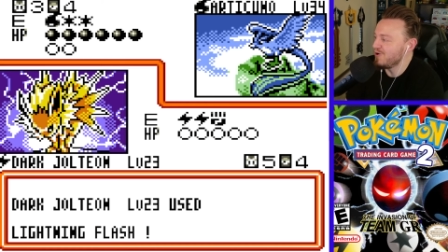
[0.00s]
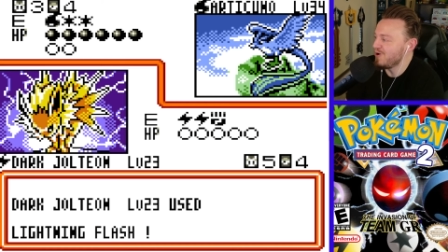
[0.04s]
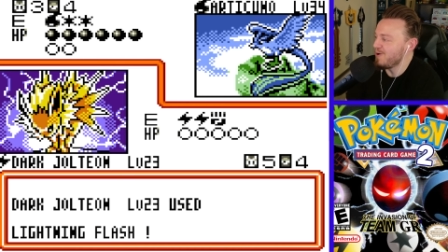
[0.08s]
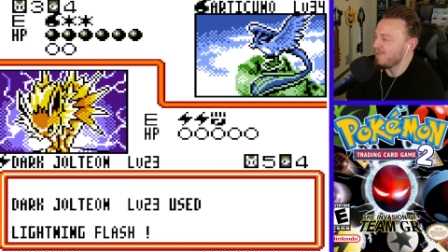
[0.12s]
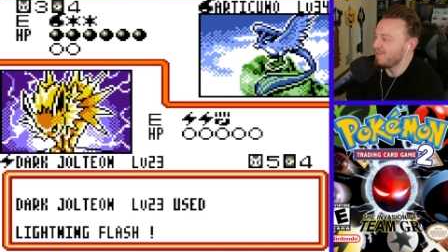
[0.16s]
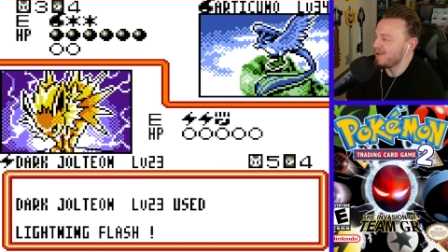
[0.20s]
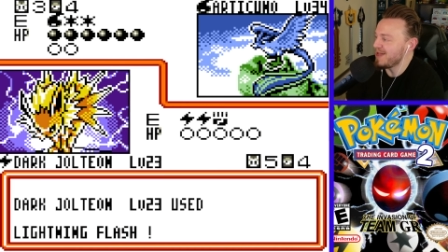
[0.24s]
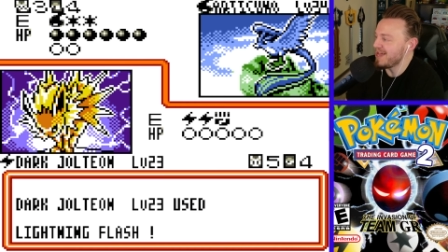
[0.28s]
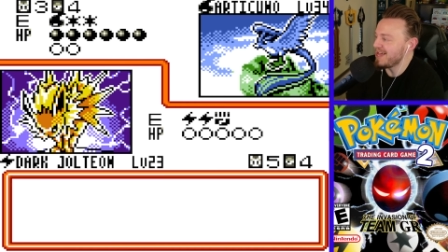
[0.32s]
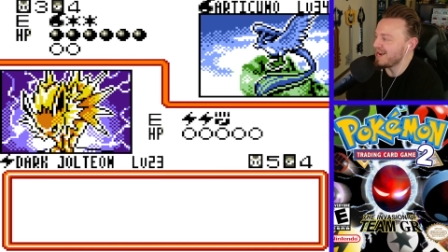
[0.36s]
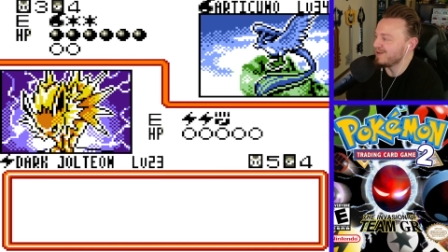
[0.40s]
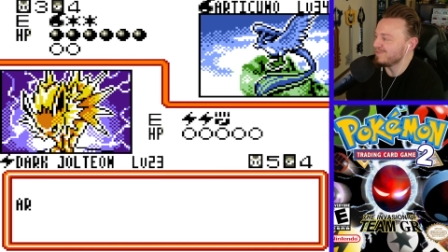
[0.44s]

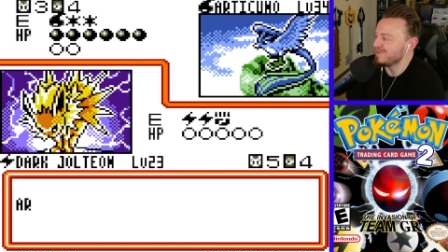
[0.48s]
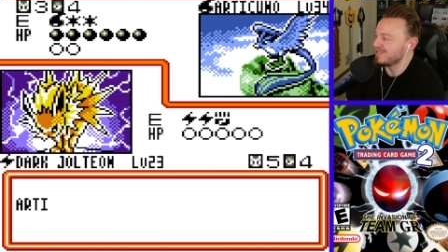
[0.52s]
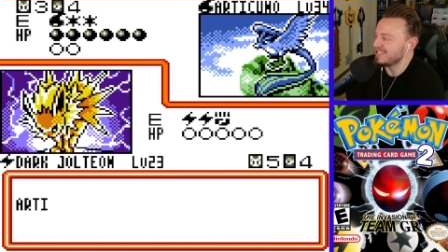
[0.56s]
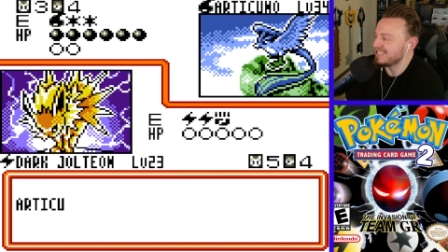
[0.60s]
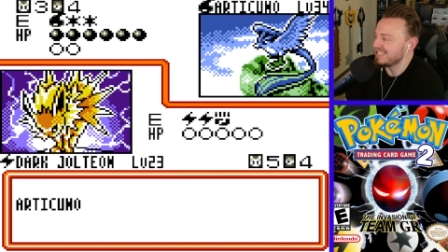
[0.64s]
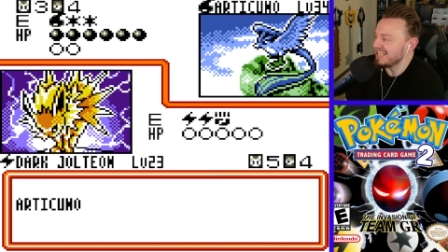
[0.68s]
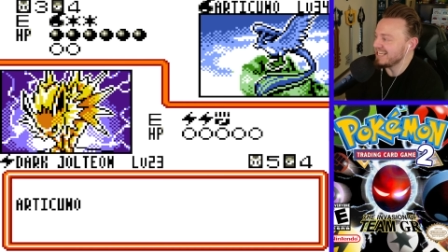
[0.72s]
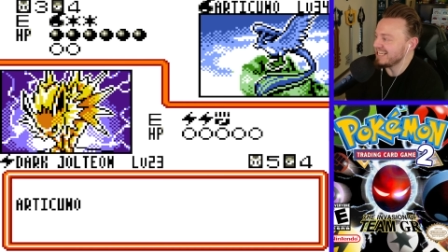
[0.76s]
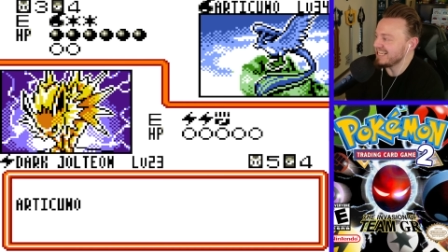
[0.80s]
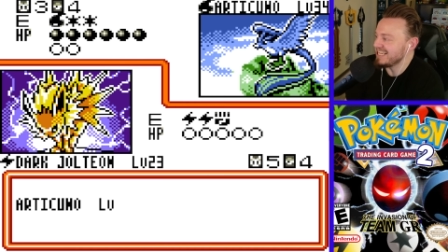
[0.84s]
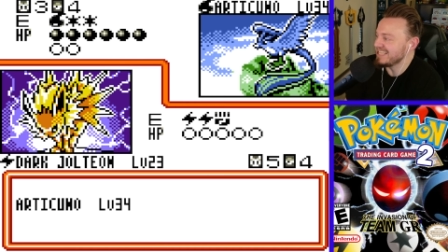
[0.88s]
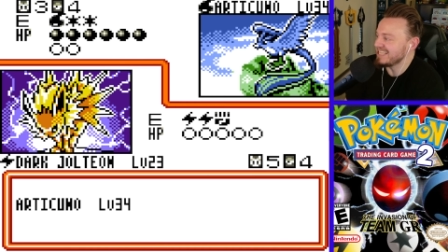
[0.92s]
man. I'm
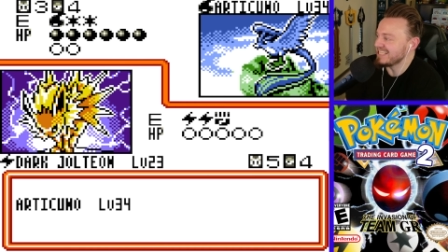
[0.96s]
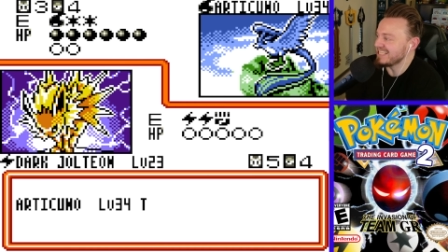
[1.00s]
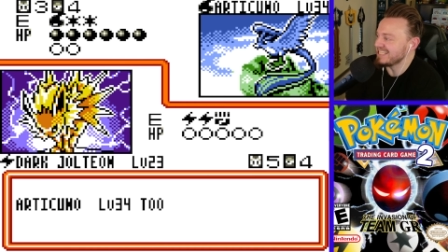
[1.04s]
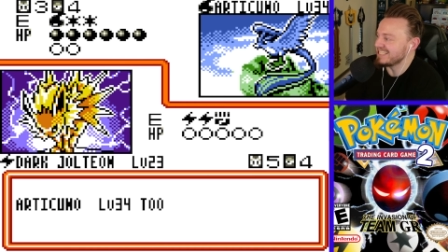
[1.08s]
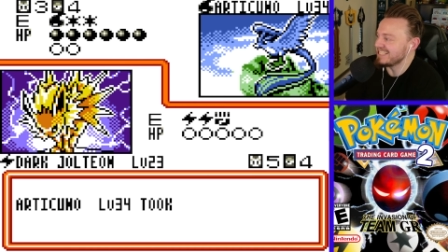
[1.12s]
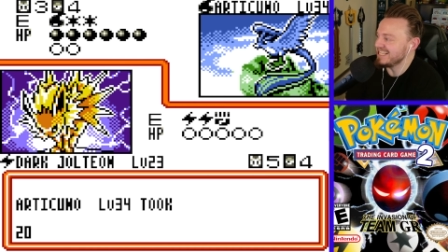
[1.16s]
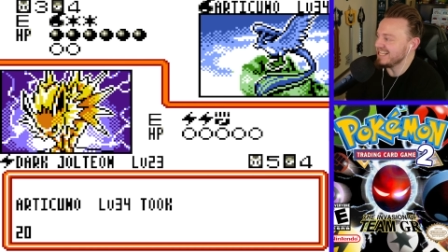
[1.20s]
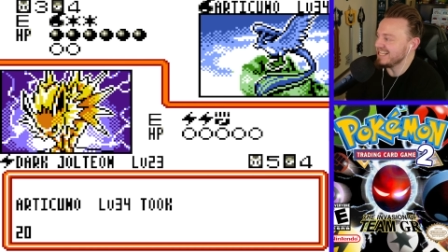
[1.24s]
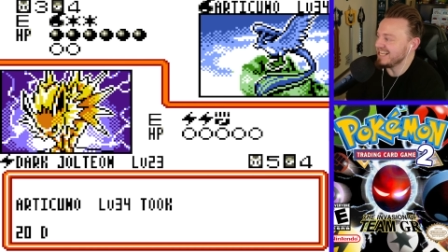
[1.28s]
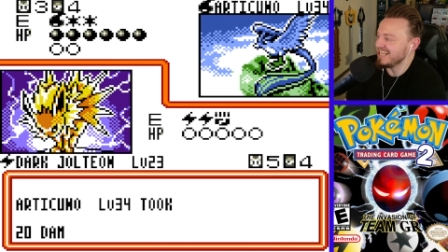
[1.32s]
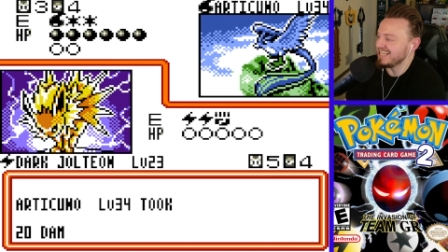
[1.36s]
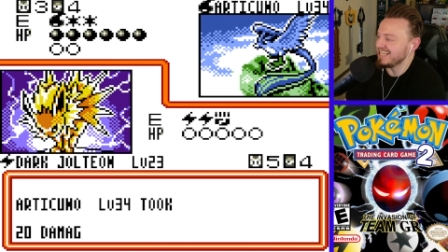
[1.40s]
sick of this
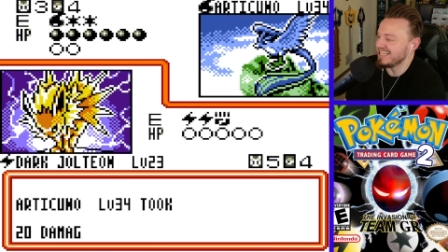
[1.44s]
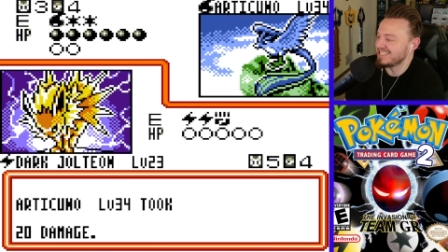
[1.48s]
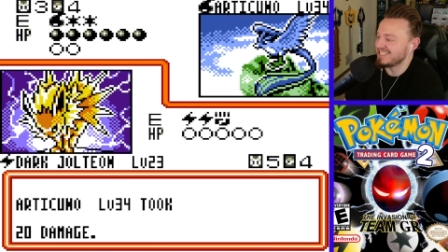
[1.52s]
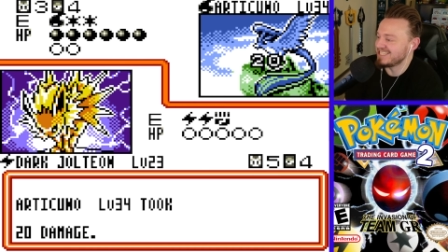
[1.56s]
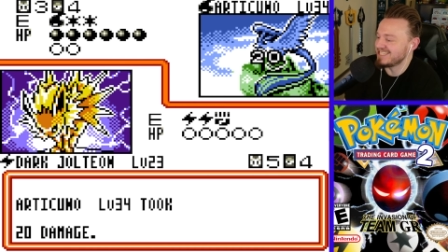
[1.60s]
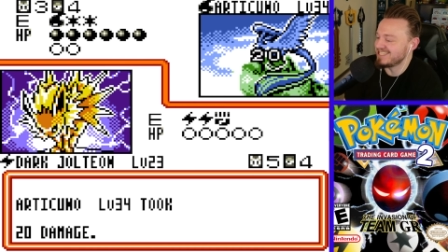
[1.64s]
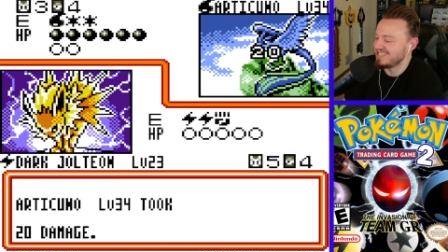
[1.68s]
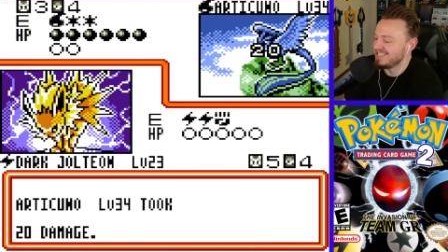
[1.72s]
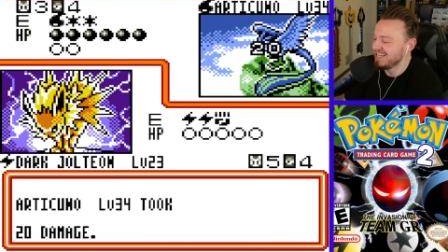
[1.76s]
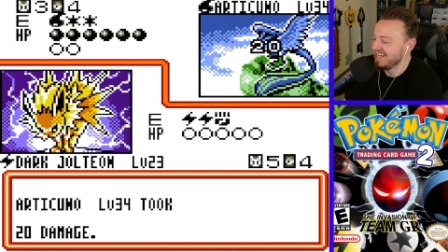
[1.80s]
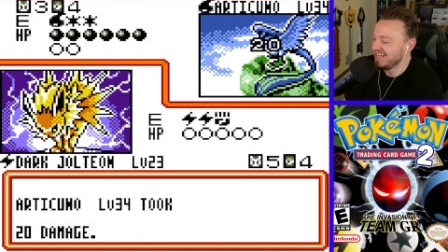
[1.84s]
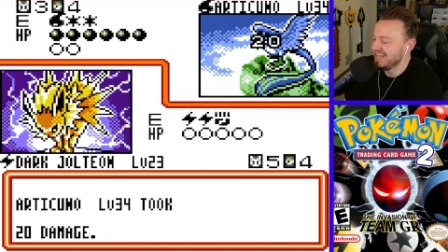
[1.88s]
thing. It's
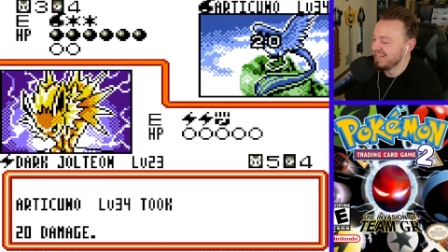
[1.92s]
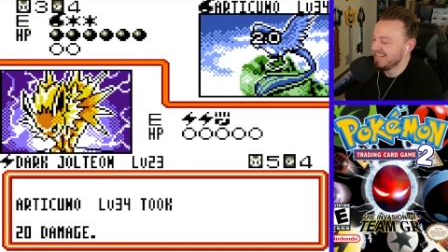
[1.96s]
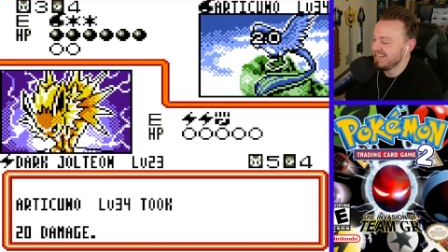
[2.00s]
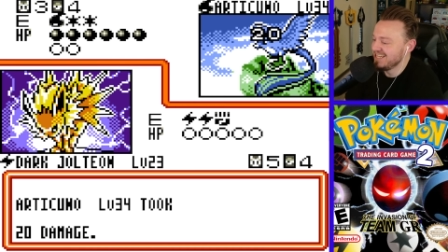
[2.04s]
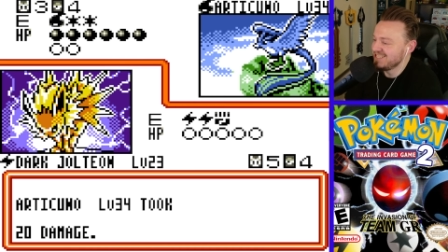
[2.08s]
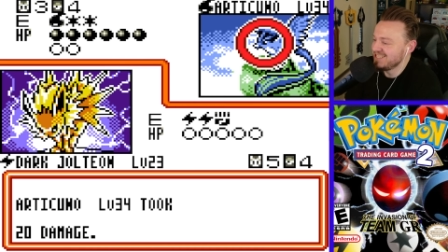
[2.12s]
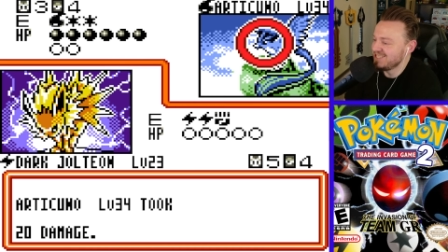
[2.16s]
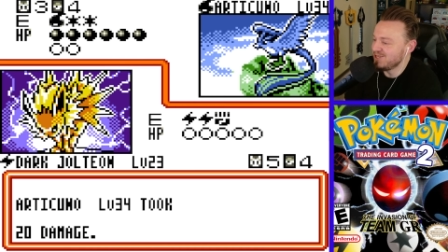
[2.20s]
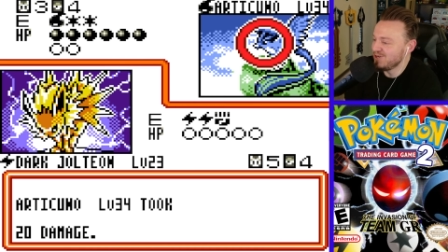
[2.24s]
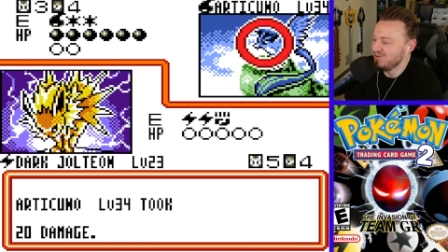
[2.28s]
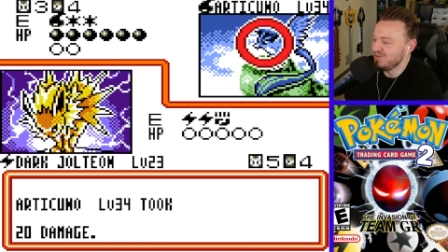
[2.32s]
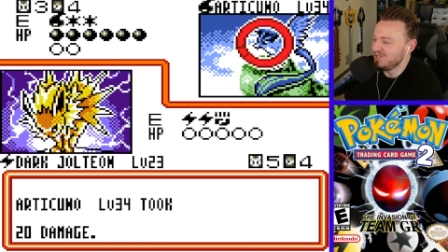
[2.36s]

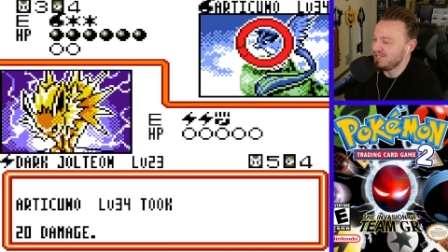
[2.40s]
too